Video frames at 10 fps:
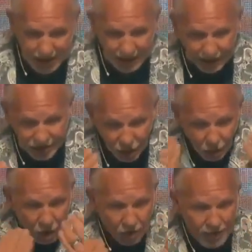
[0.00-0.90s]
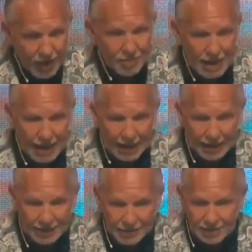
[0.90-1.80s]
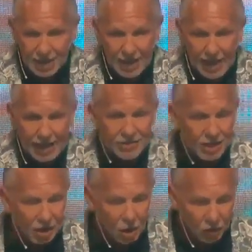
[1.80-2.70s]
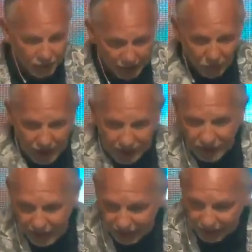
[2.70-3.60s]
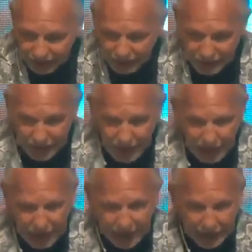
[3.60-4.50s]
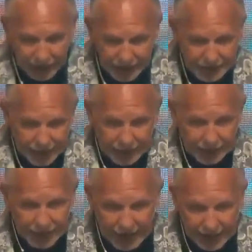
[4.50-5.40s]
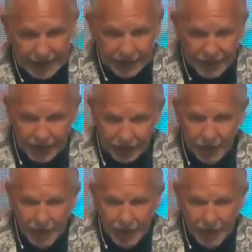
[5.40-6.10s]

And so, on their minds, as they're on their way there, uh, as they heading there,